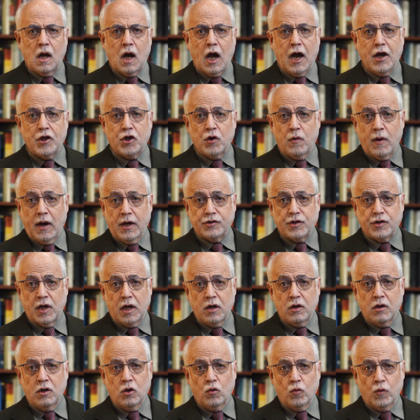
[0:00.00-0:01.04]
either as
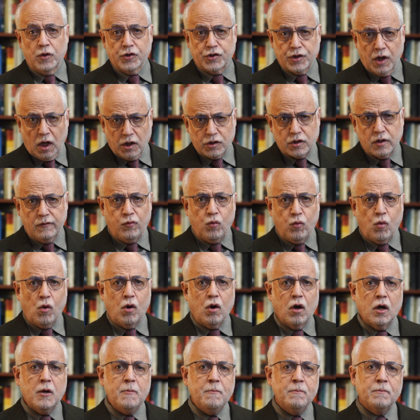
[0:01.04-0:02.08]
a result of
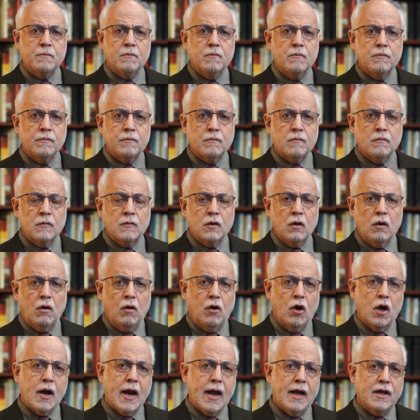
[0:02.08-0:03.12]
war
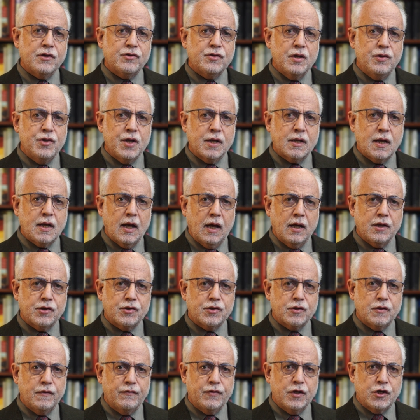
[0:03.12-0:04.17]
or, as in the
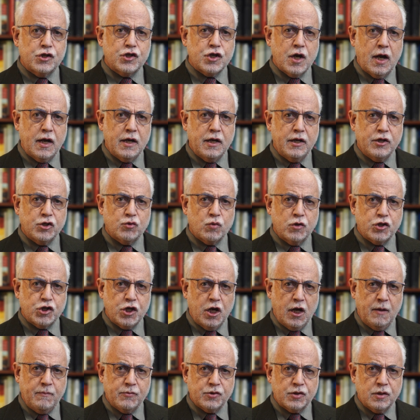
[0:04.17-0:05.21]
case of the Chinese
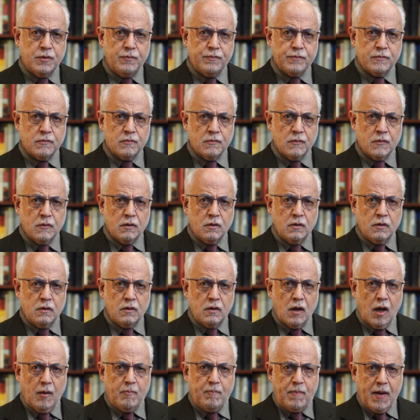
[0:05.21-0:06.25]
regime's
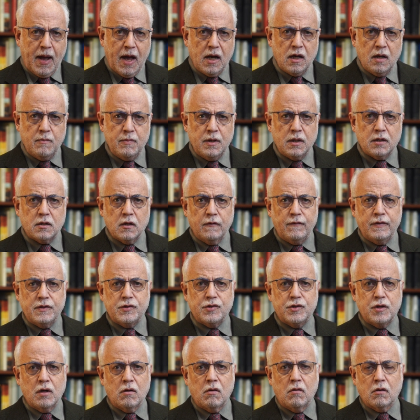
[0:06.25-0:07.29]
abandonment of its
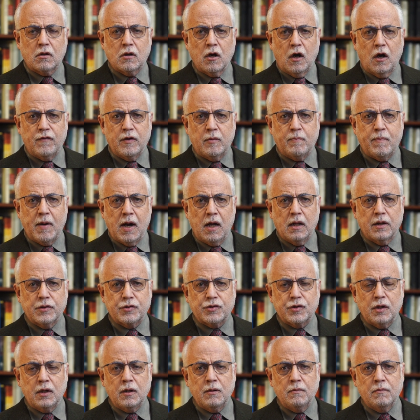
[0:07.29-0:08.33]
zero COVID
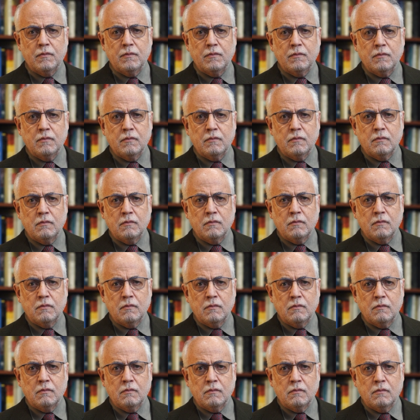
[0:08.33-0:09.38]
policy,
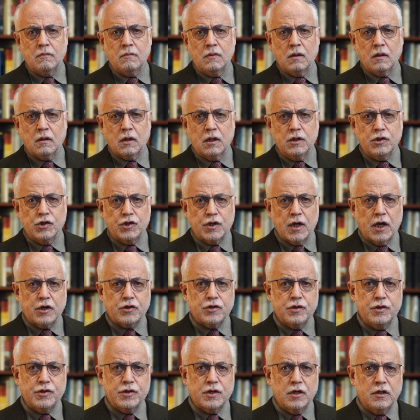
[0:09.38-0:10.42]

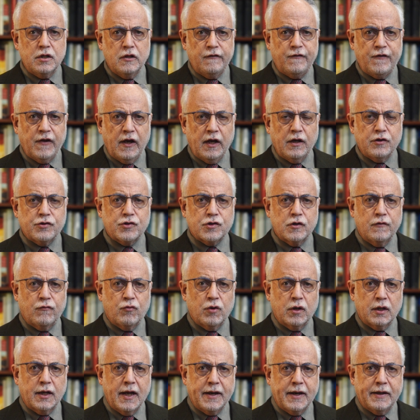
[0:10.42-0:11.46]
concessions in the face of
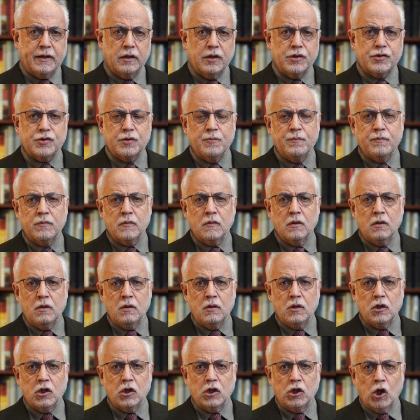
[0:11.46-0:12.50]
relentless
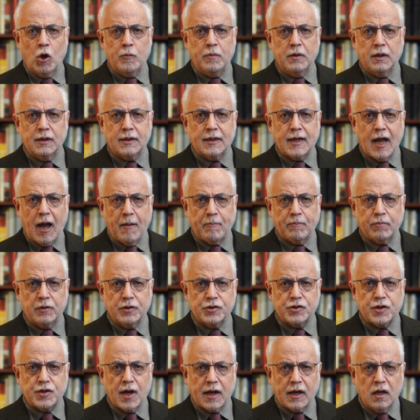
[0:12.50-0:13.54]
global
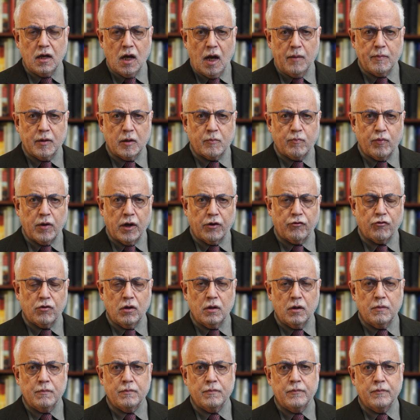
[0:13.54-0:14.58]
capitalist economic pressure.